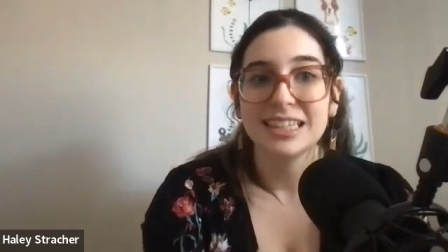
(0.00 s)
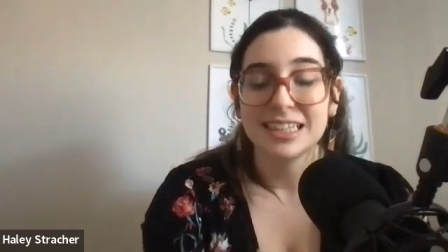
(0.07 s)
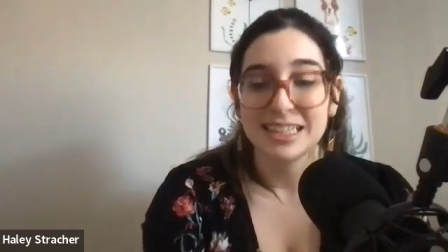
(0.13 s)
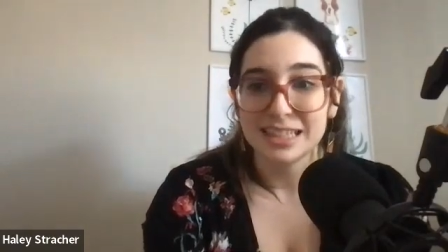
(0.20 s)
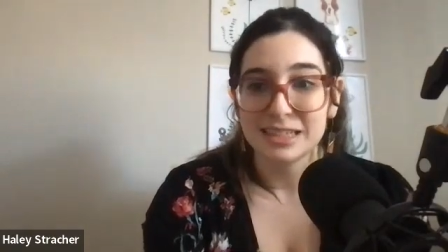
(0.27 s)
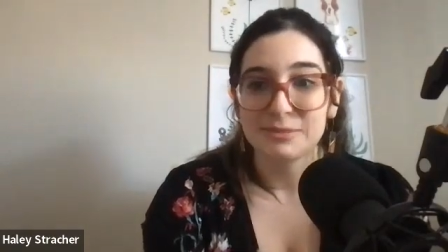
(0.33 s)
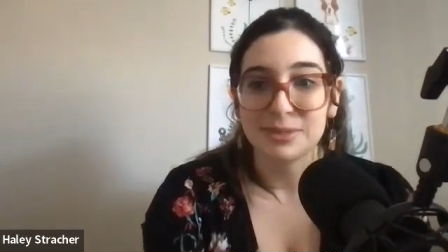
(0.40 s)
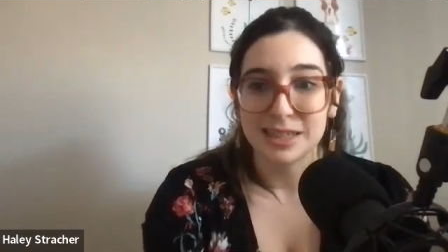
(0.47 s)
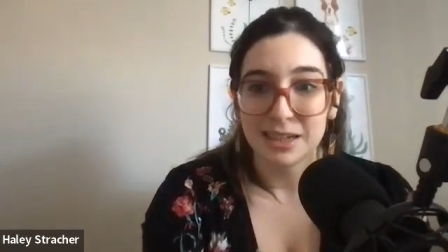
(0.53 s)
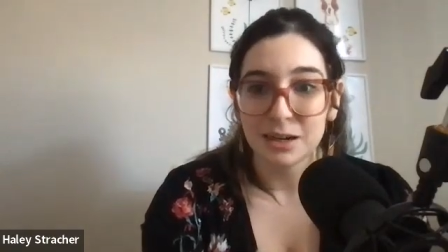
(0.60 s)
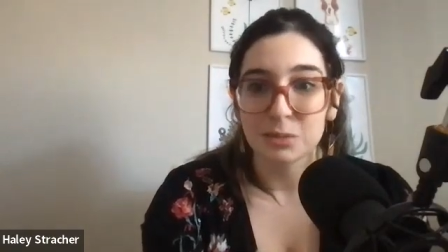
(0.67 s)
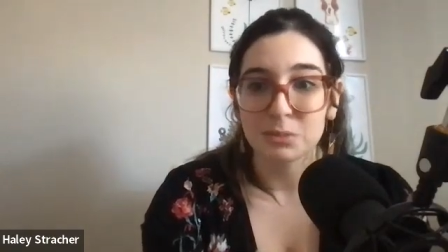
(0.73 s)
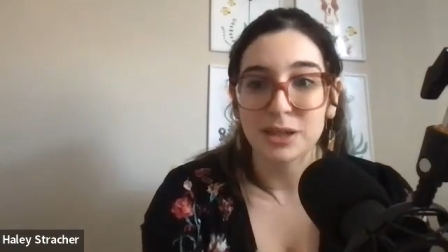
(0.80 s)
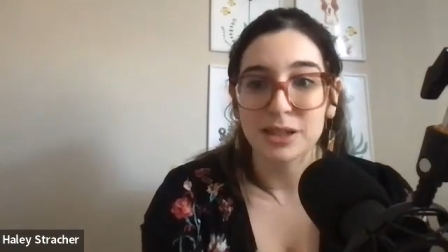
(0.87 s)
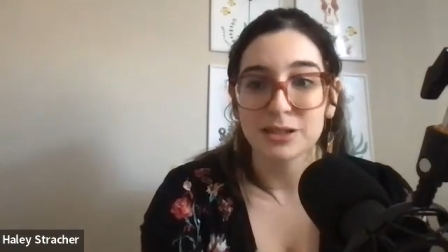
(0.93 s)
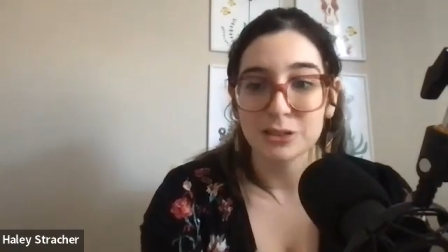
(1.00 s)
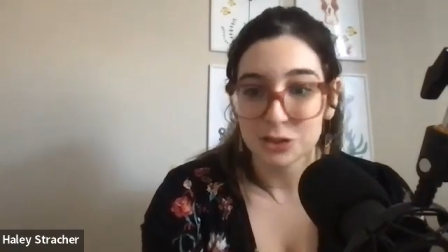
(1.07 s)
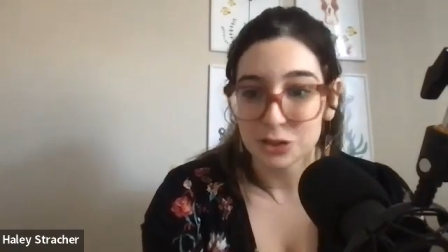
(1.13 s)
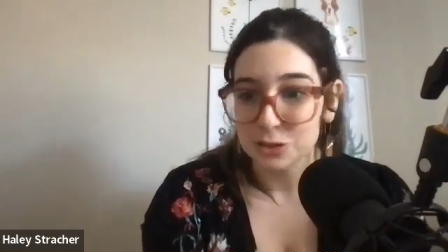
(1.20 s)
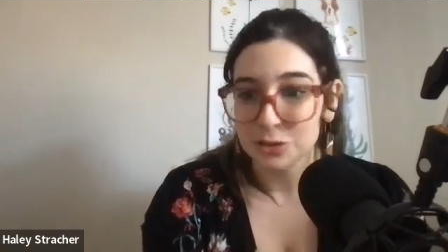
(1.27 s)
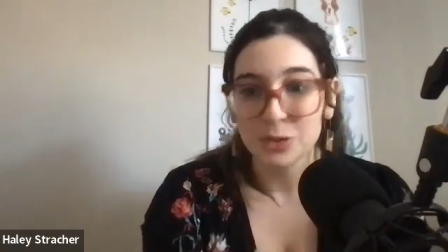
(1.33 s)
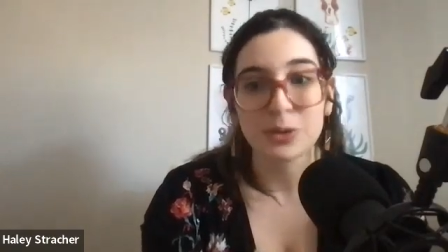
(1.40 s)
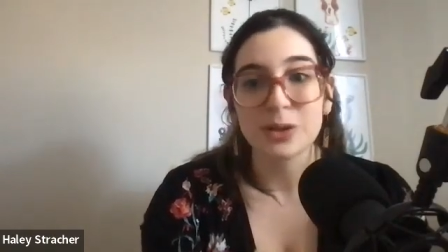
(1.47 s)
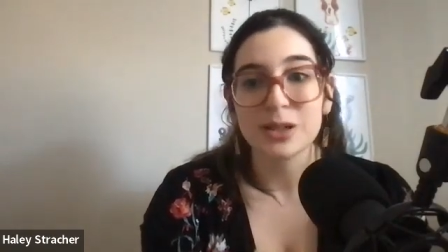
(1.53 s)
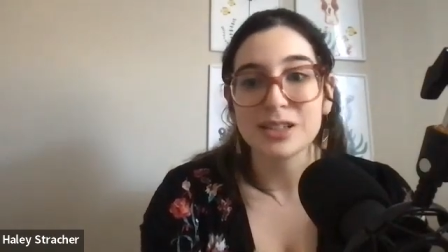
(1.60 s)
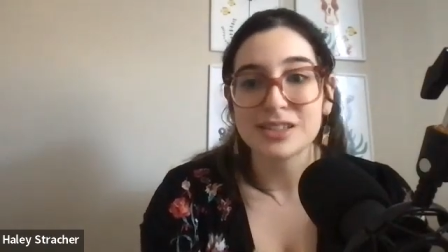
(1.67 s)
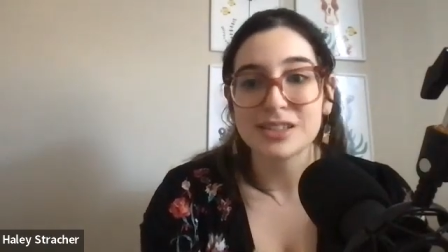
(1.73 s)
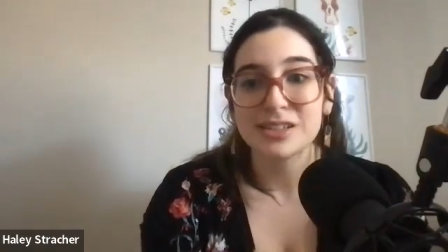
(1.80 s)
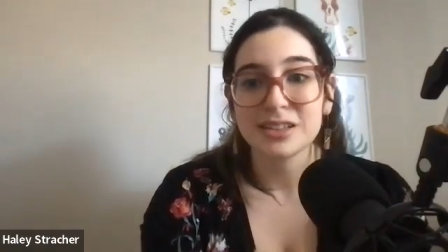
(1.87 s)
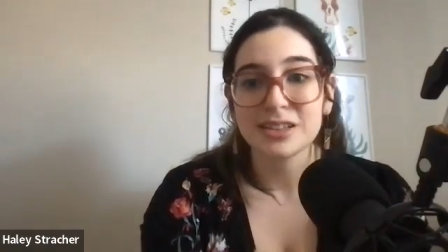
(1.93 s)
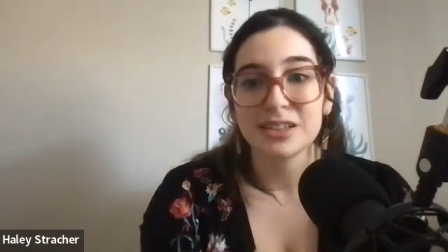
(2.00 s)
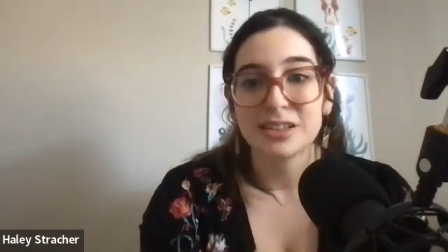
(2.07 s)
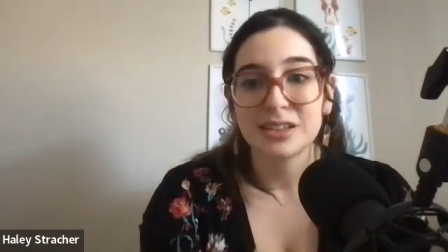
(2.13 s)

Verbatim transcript: did become like the truest